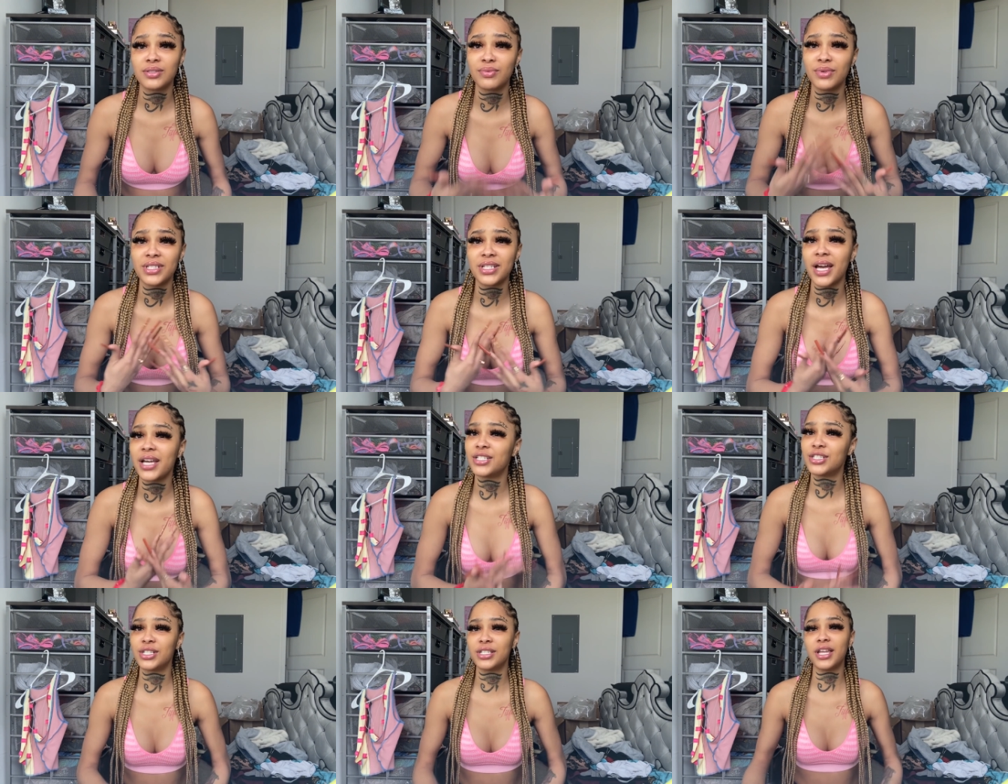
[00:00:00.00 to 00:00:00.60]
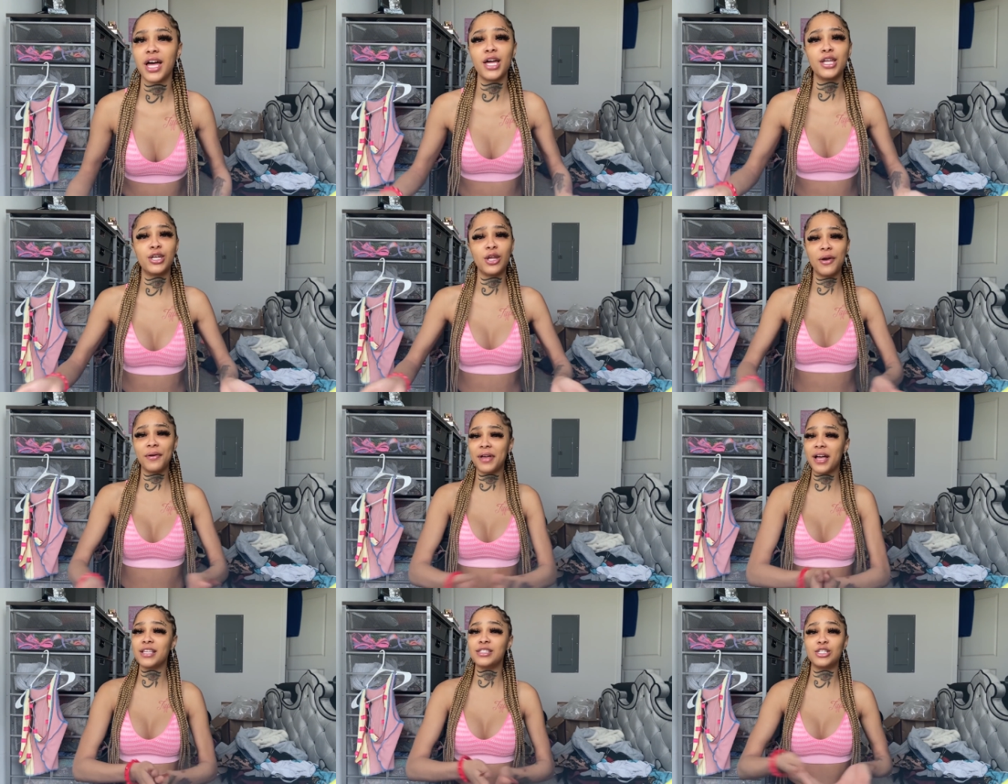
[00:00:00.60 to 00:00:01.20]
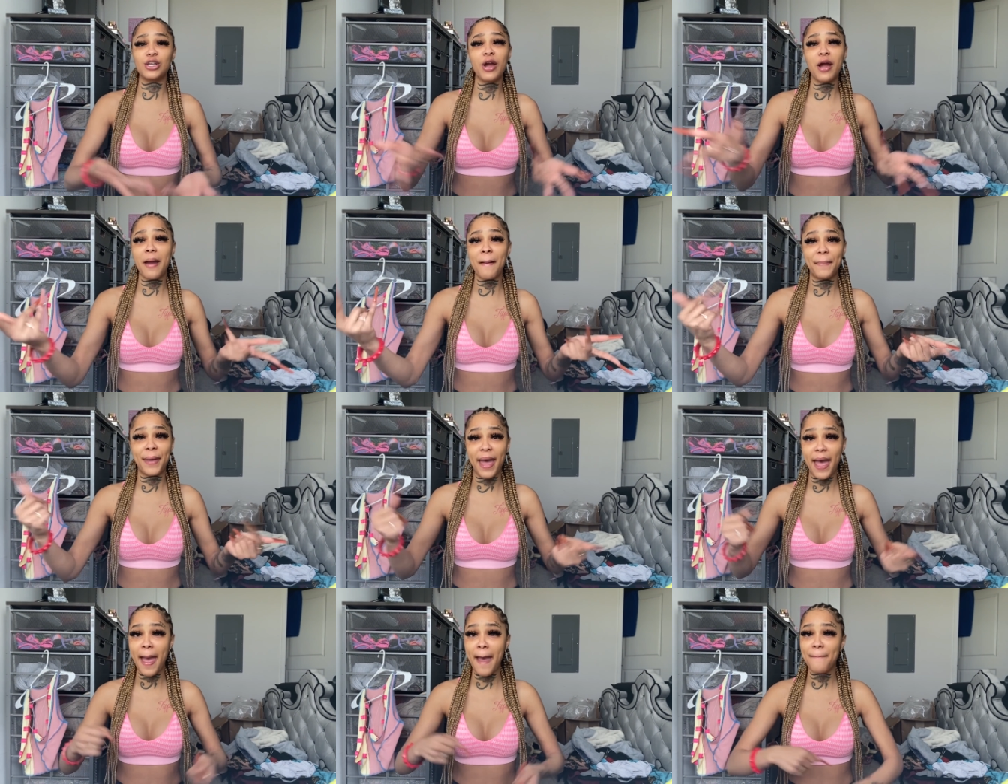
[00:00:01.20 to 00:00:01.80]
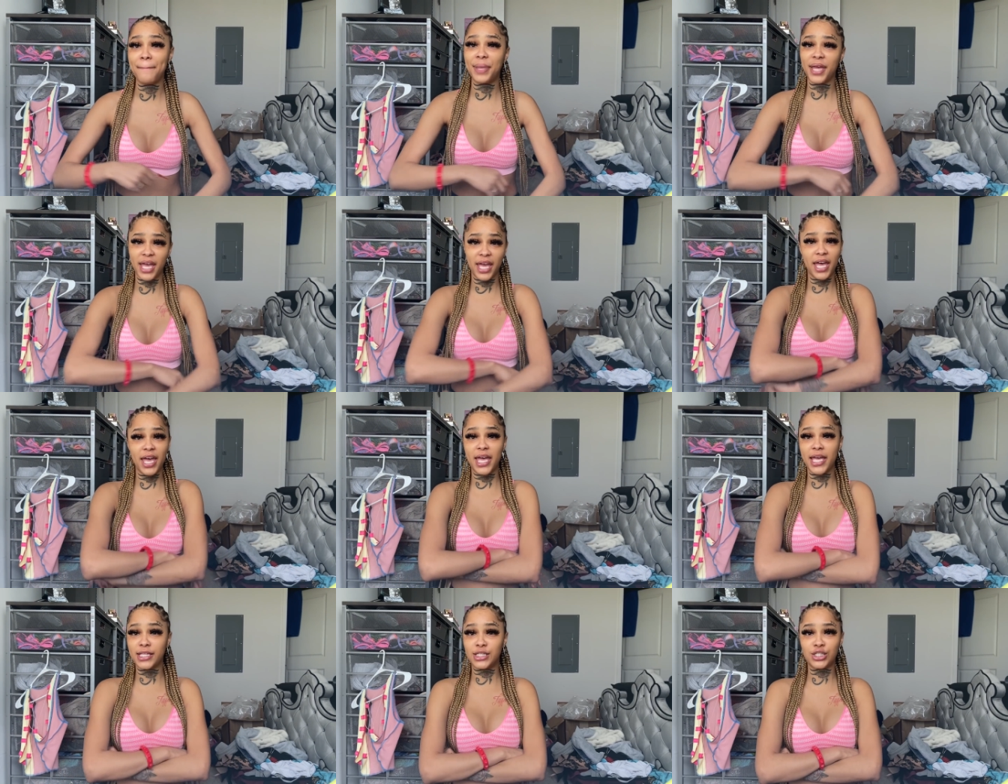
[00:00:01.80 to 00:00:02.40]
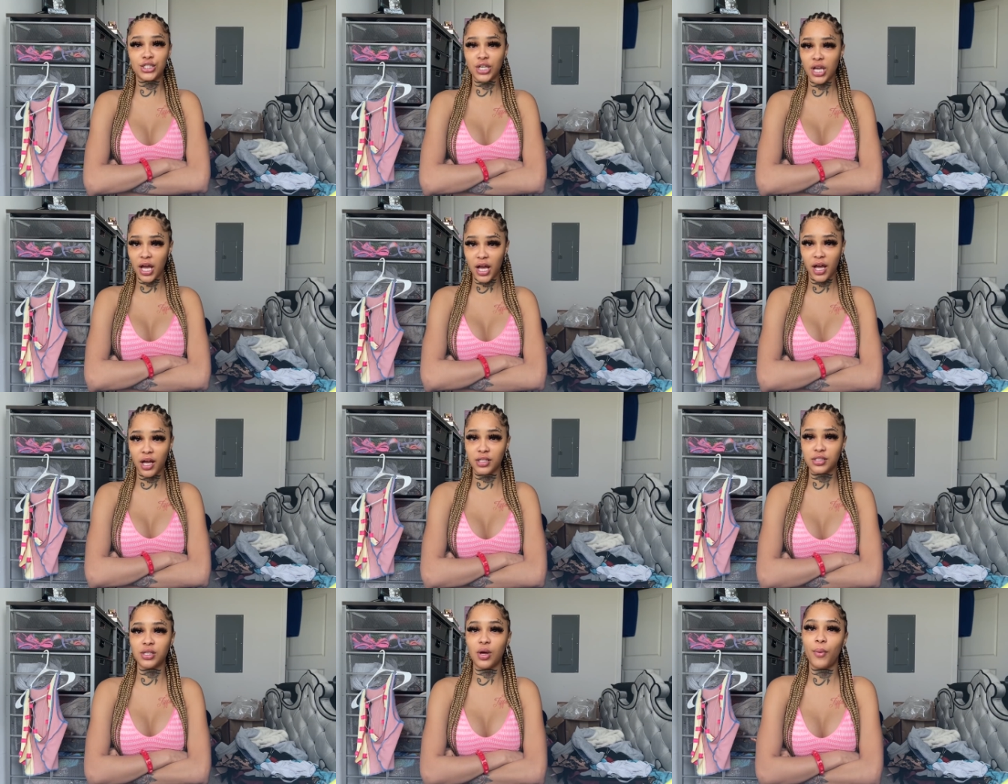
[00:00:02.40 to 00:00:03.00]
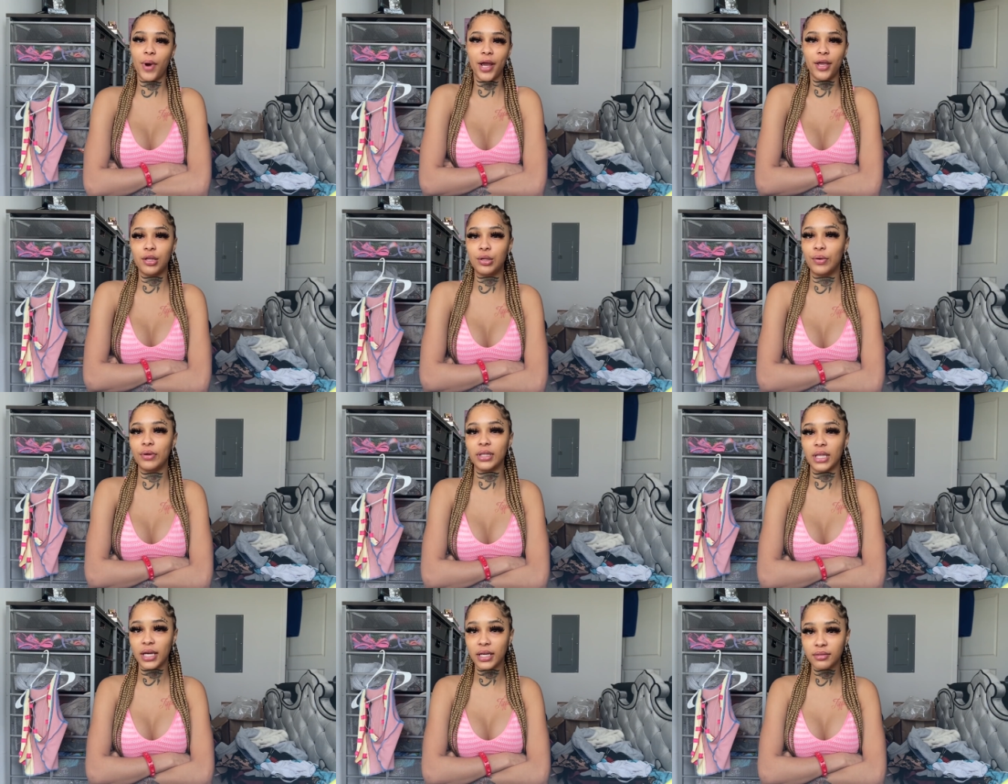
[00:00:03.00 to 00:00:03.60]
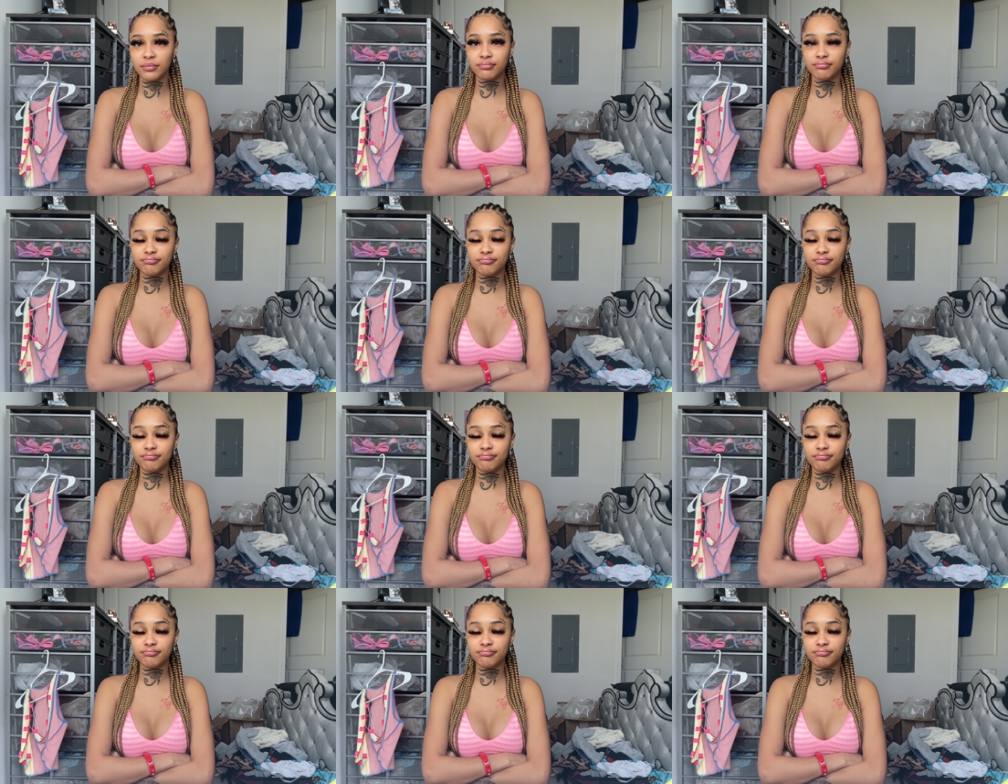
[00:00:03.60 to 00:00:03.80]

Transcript: which I should not do, because you're a bad bitch. So why are you doing that?